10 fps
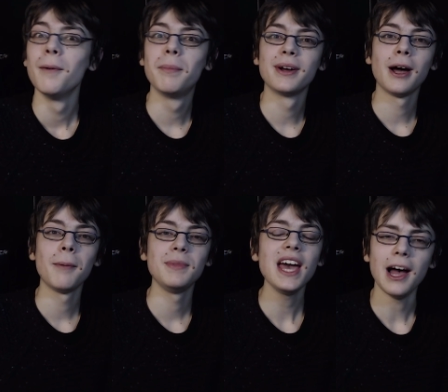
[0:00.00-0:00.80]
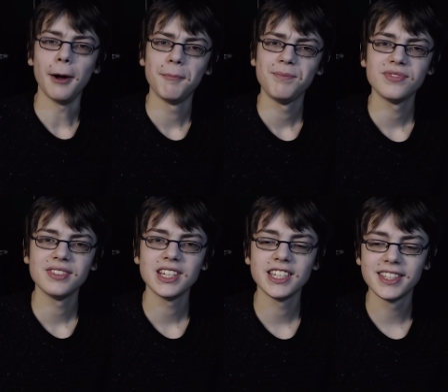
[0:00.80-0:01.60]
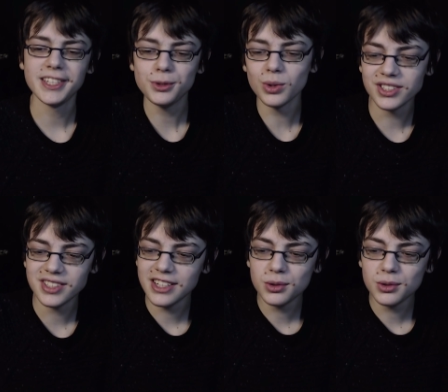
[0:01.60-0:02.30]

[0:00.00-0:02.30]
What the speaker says: But yeah. This was